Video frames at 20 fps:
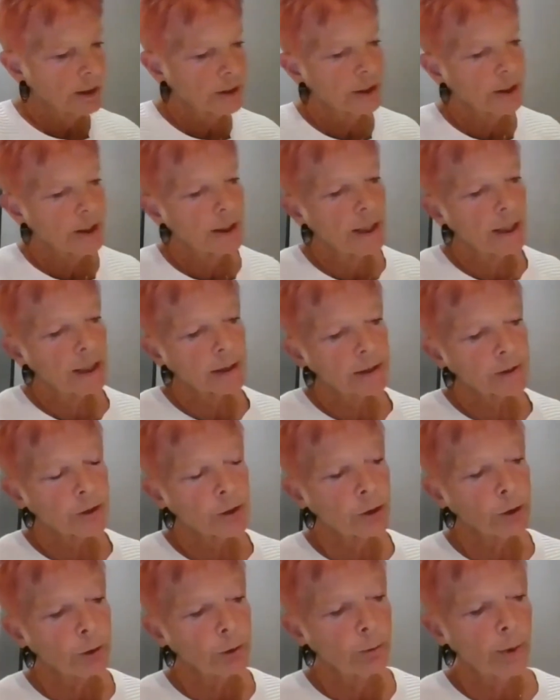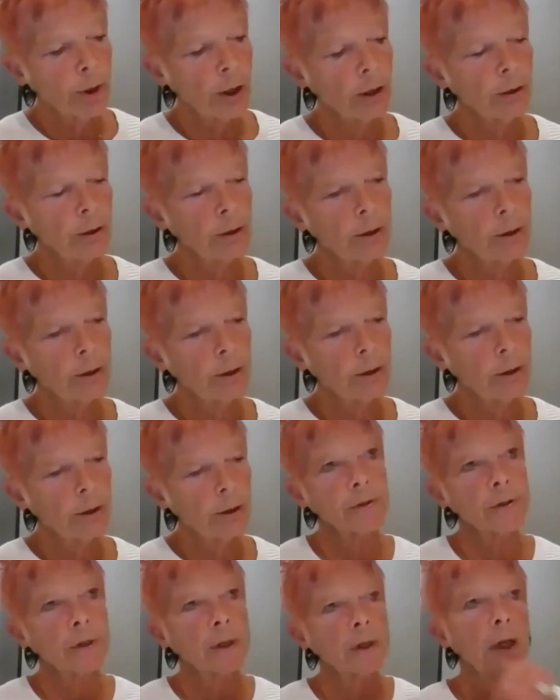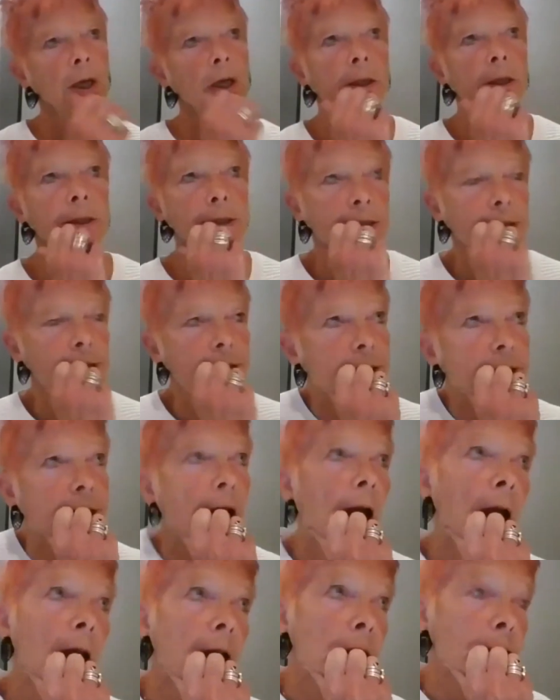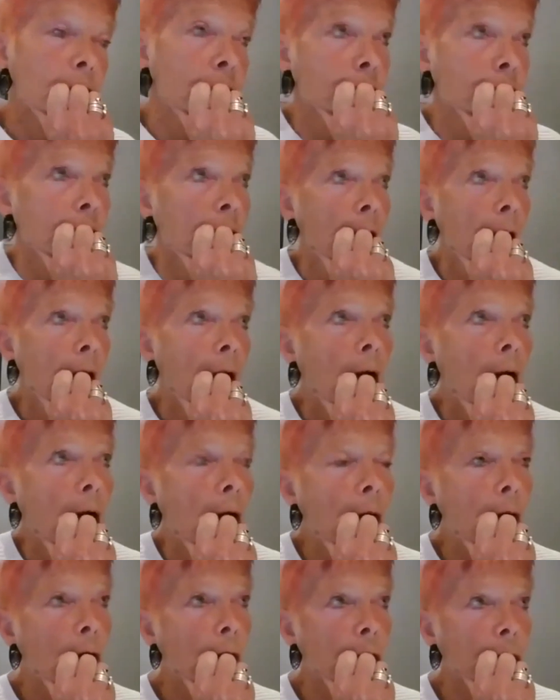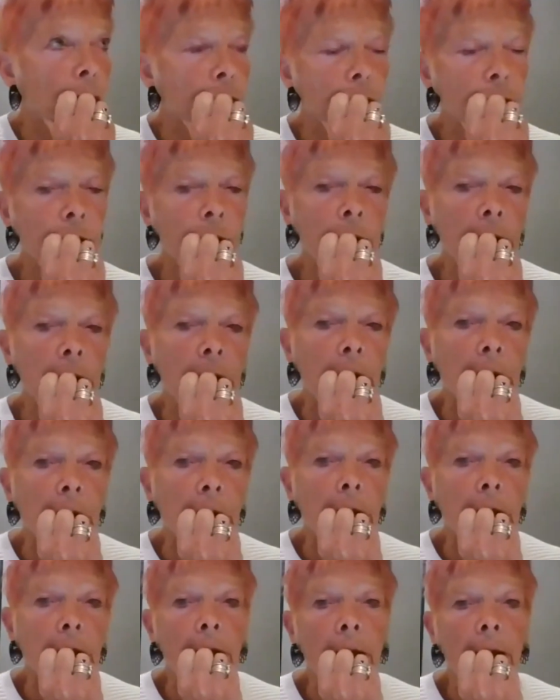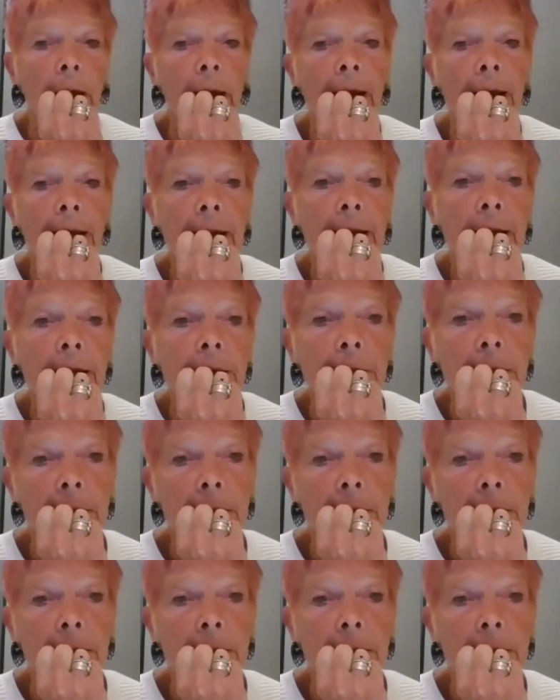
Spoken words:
The next two poems touch on a